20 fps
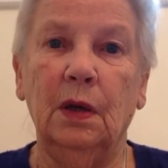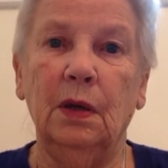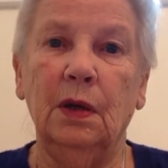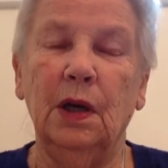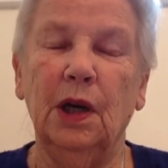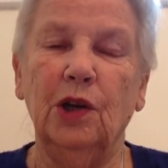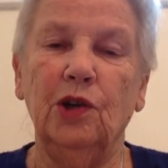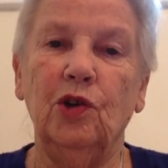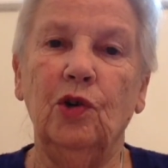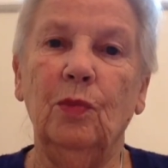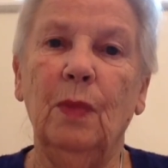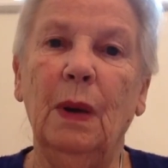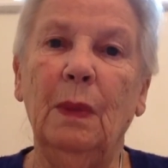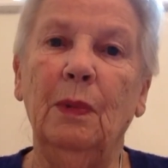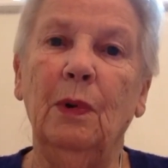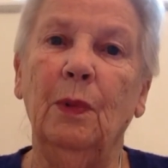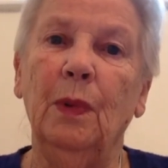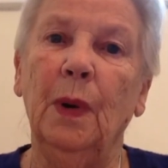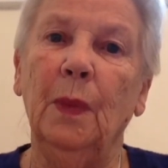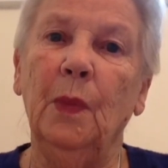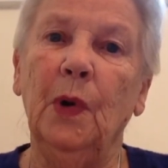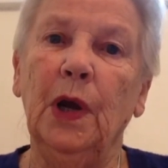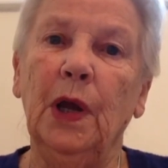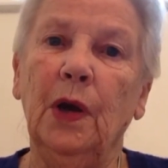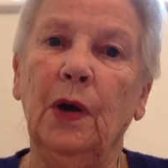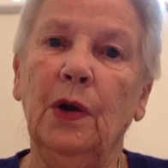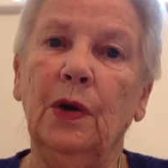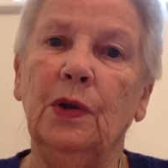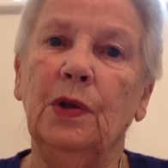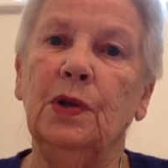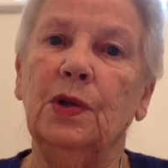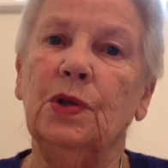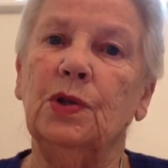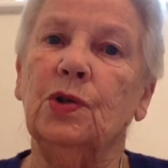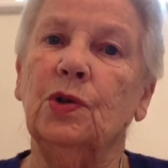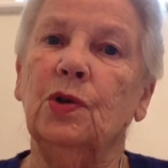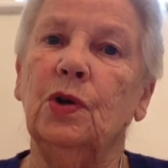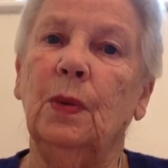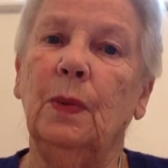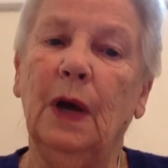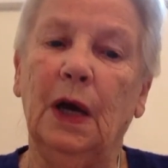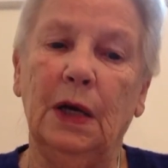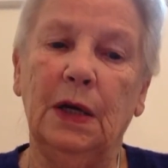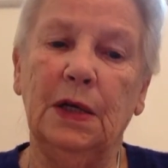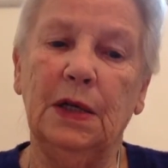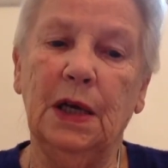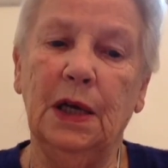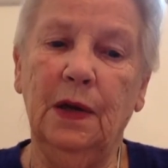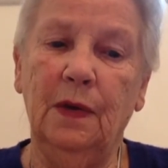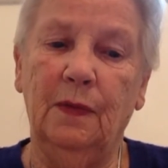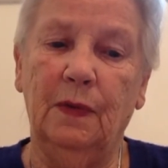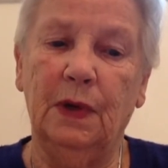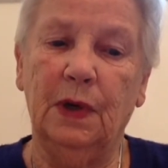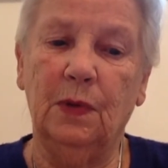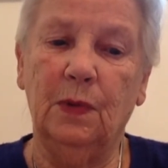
Now, do you remember when we heard the story about David?